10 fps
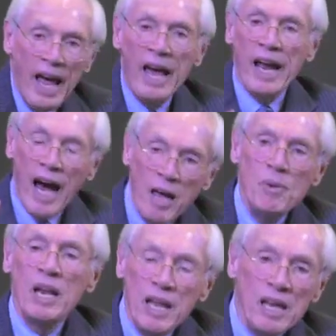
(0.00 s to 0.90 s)
And I
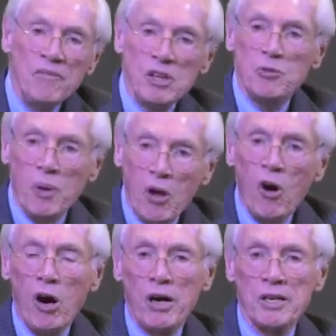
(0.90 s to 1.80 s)
believe it's
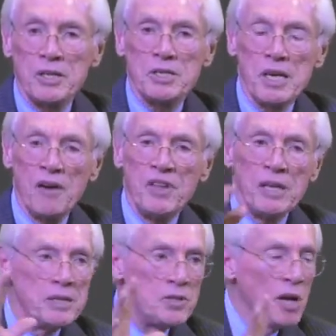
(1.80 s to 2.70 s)
because of the
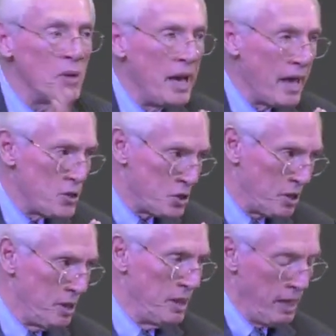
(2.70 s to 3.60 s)

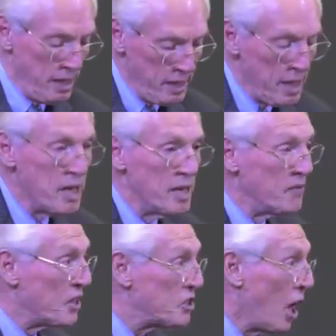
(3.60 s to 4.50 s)
intimidation
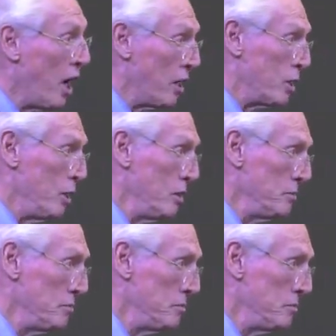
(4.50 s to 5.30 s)
of the tongue.